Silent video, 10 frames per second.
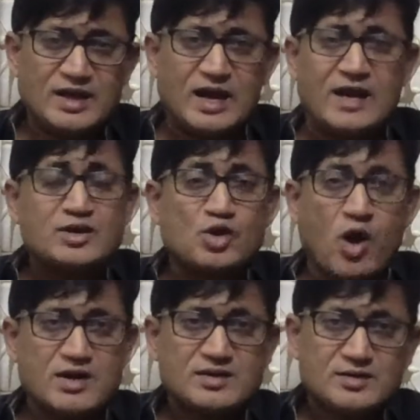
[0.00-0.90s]
and
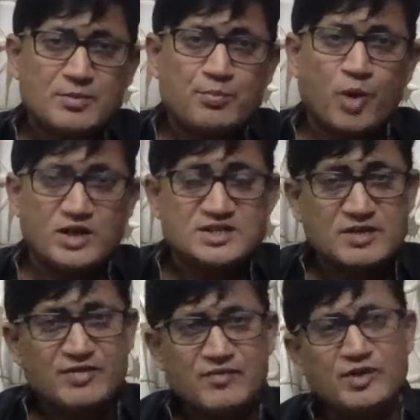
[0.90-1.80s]
got positive
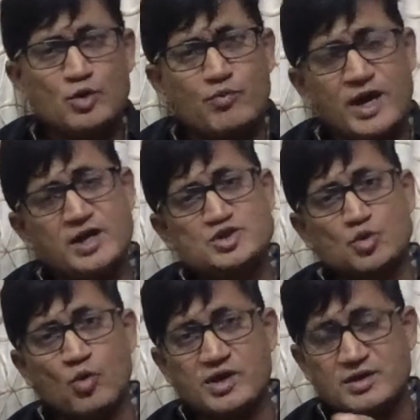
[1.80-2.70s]
review by his
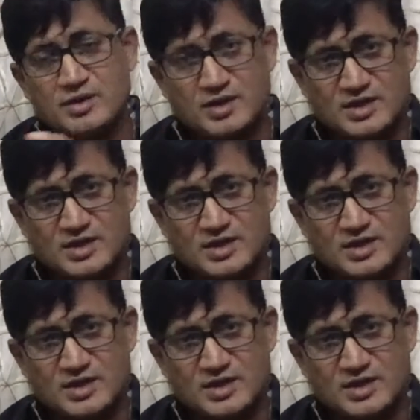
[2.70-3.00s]
own